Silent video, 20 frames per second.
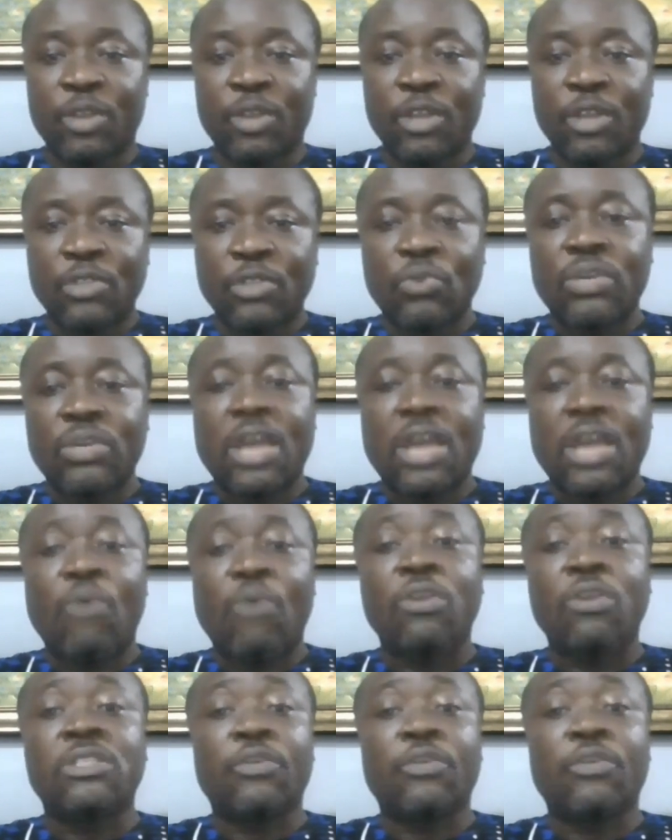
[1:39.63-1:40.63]
So that
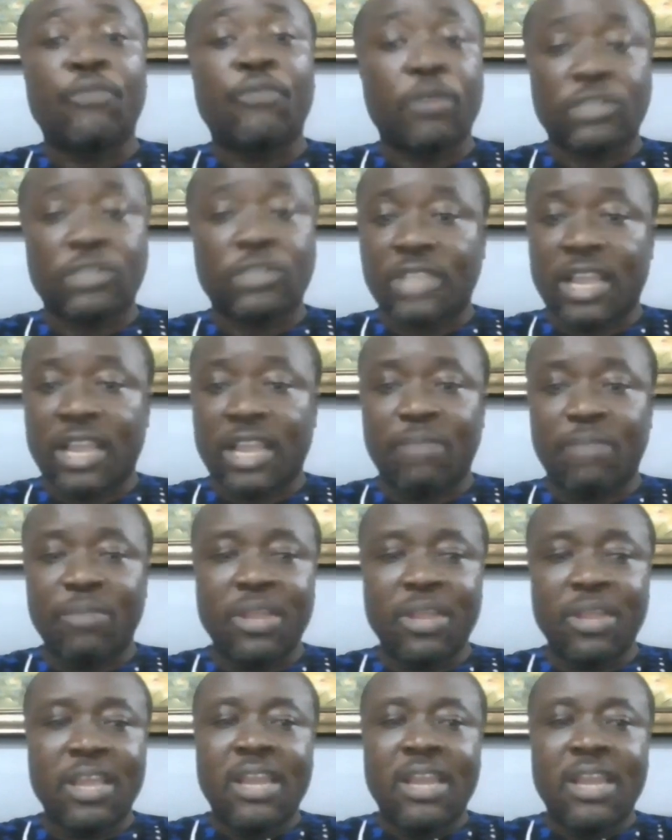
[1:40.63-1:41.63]
was the first time
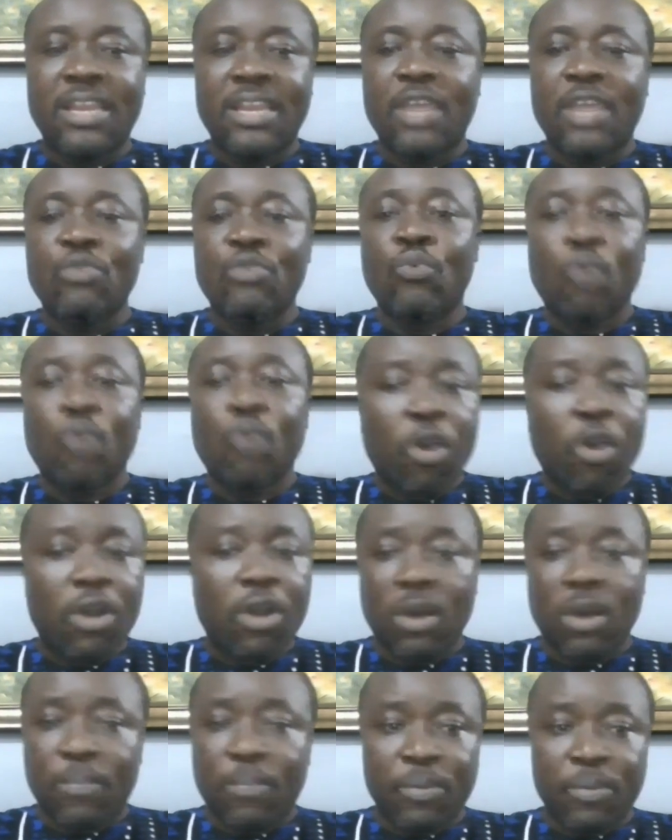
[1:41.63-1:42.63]
that you woke
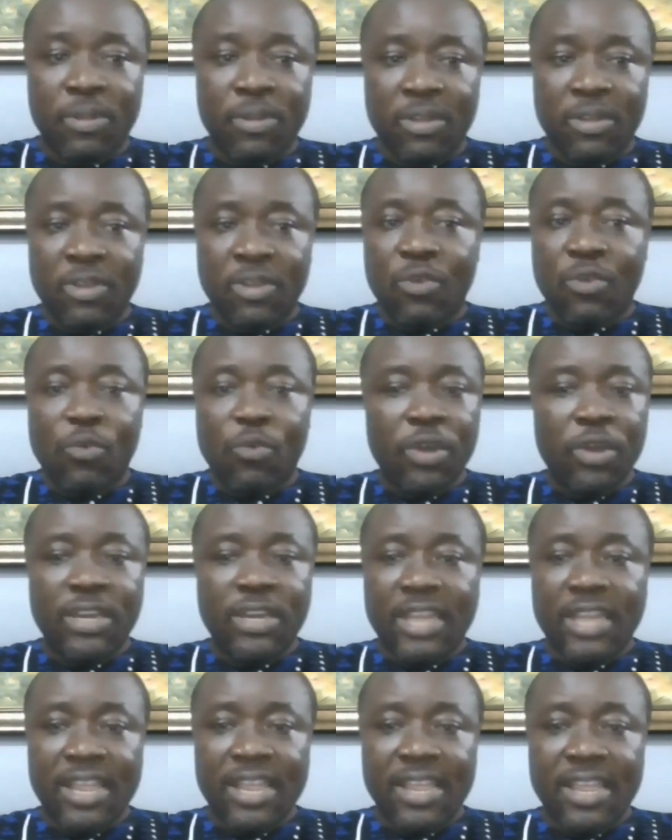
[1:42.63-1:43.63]
up one
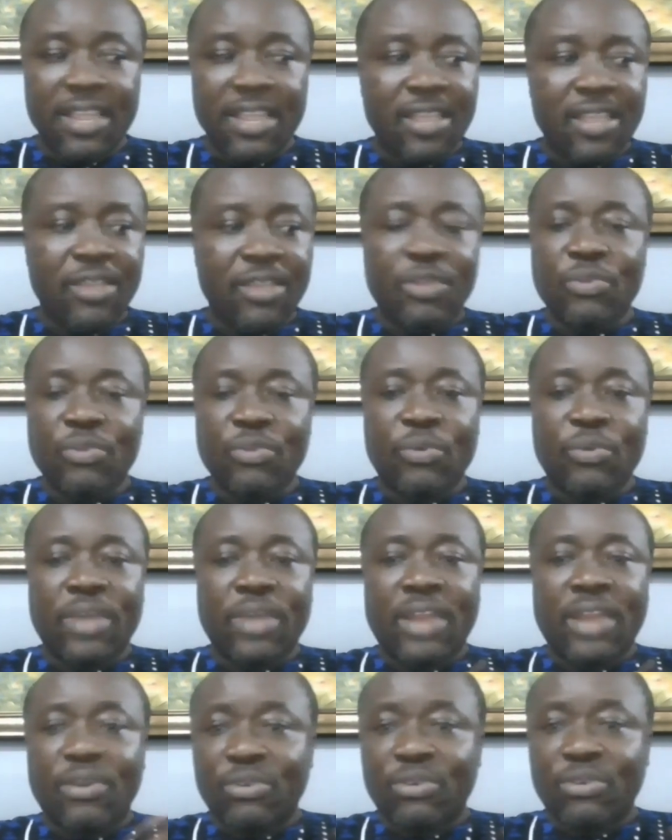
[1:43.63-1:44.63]
day, you
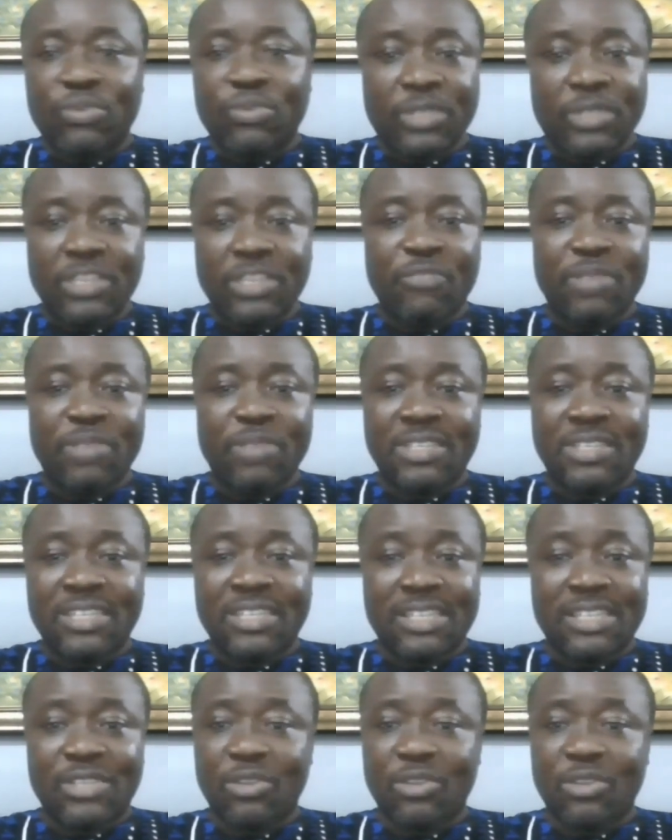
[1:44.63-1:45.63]
cannot receive
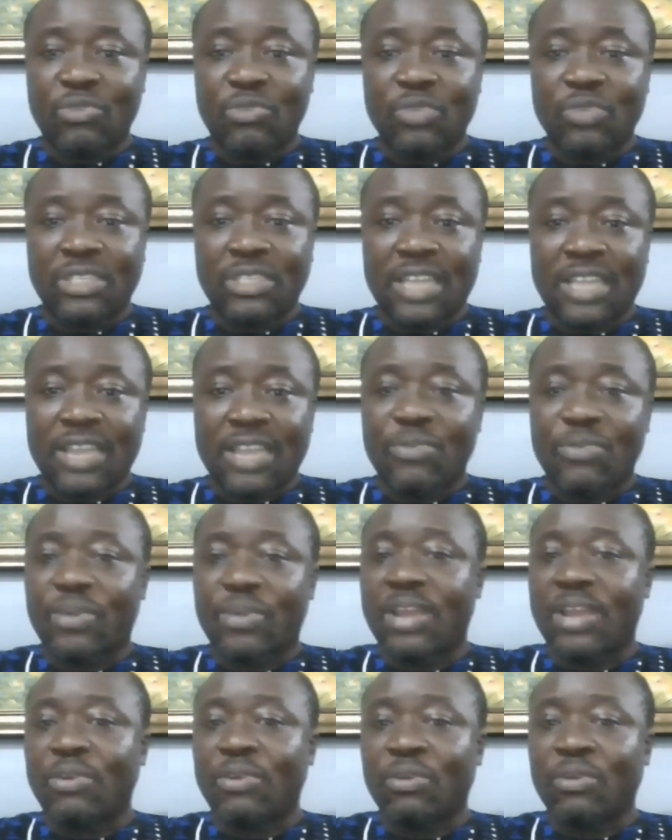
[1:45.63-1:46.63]
messages on Twitter, you
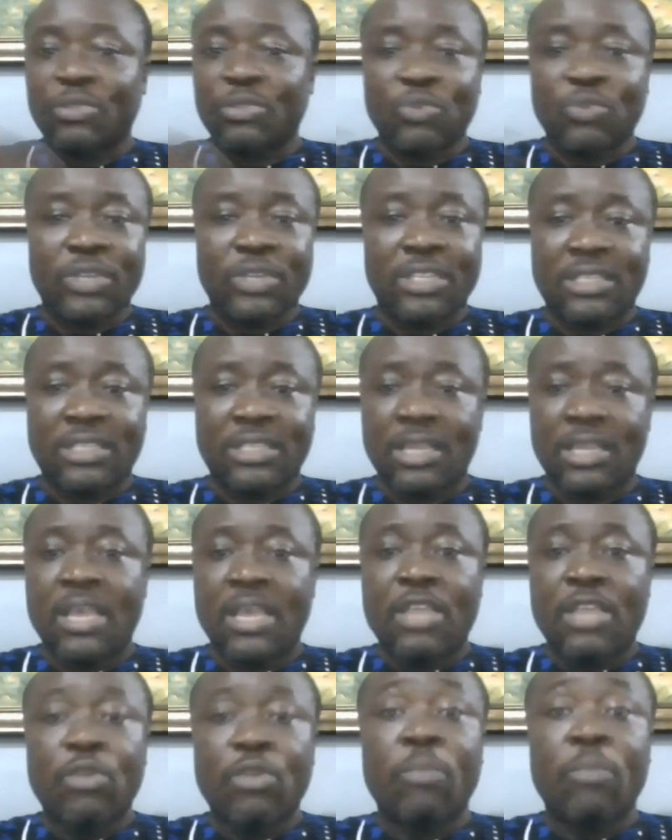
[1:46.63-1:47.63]
cannot tweet,
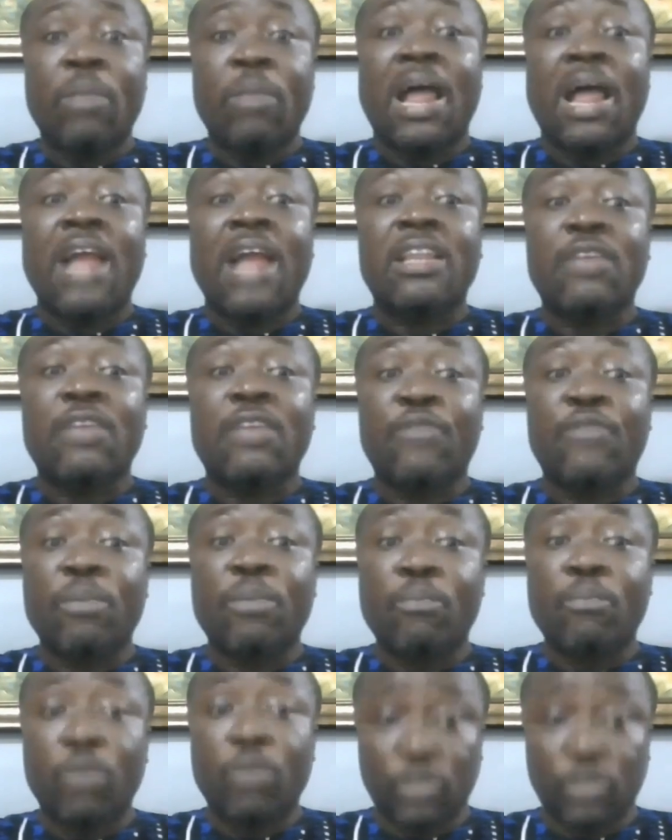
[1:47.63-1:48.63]
you, but, and
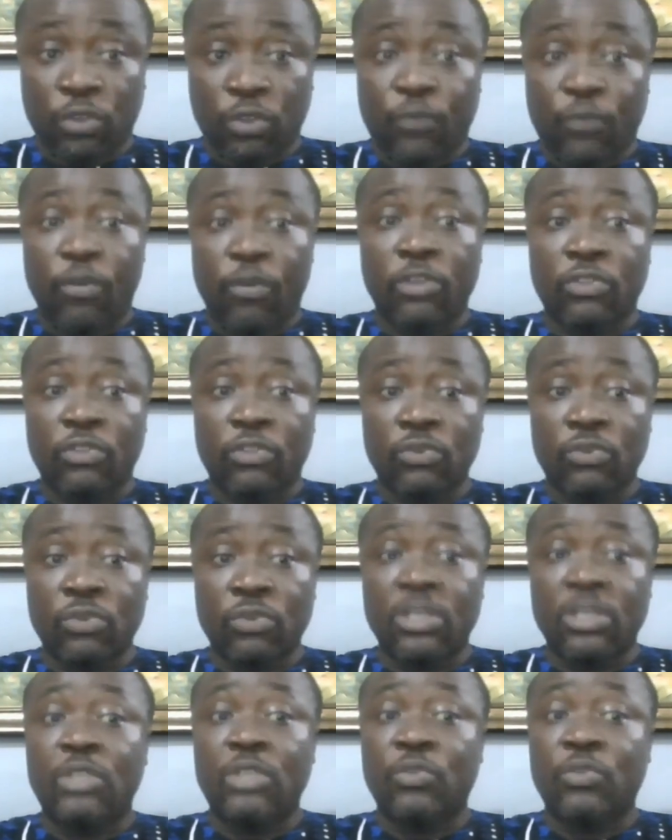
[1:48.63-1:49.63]
even most of us too,
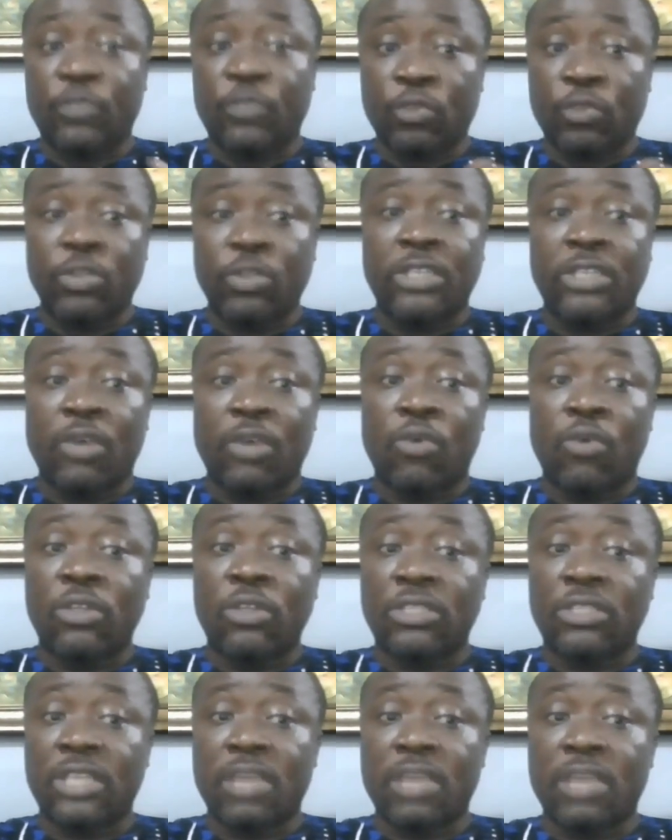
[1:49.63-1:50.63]
it, Twitter
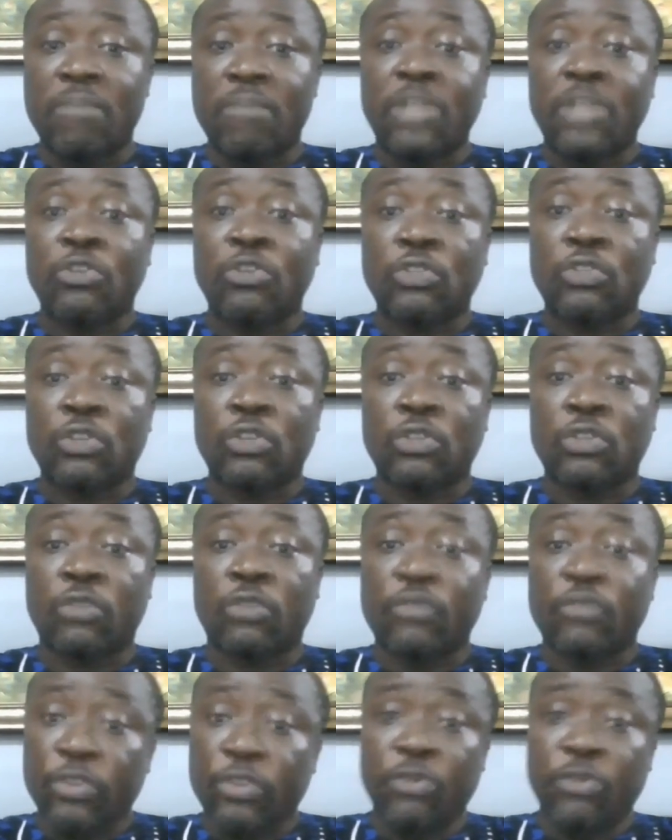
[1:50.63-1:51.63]
was a major source of
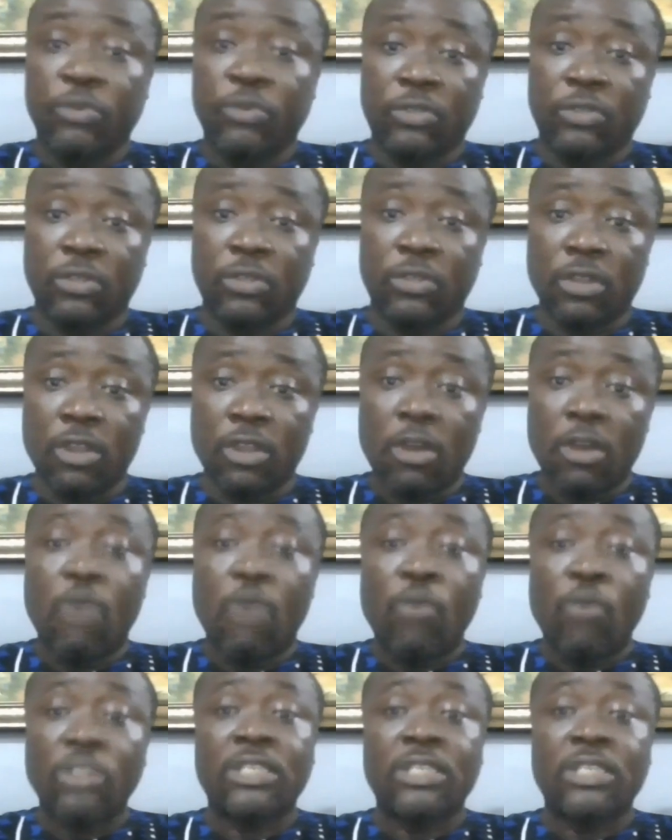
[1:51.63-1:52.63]
news of
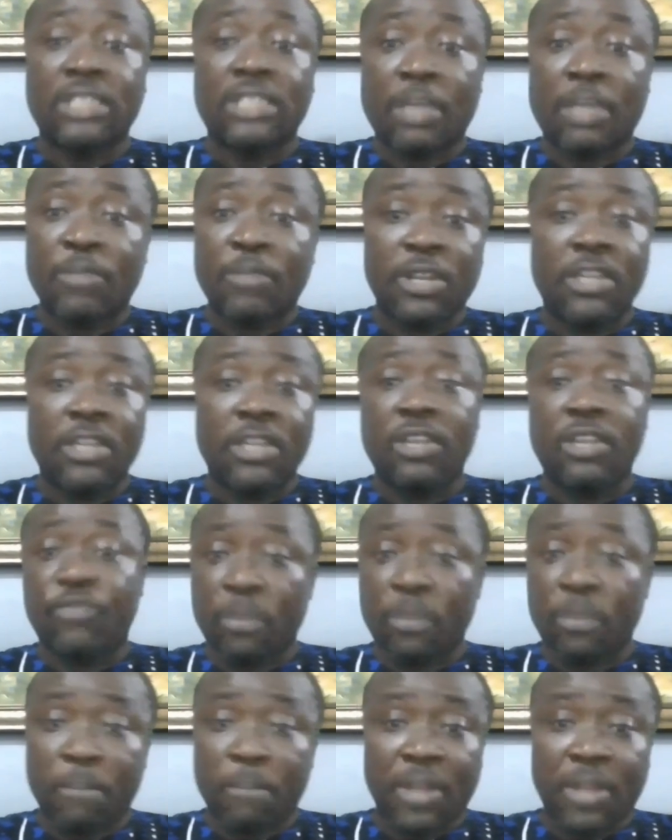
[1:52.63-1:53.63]
what is happening in
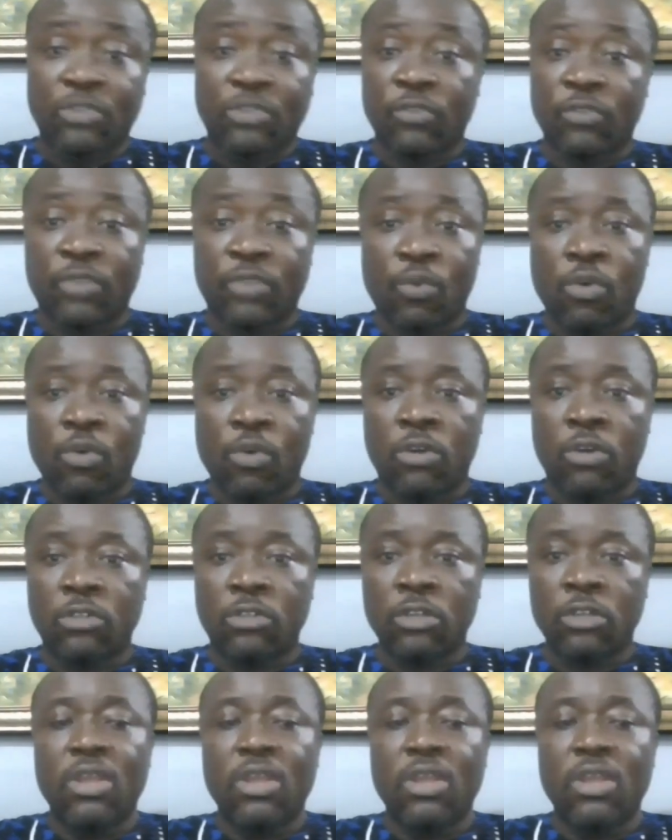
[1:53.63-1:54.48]
different parts of the world.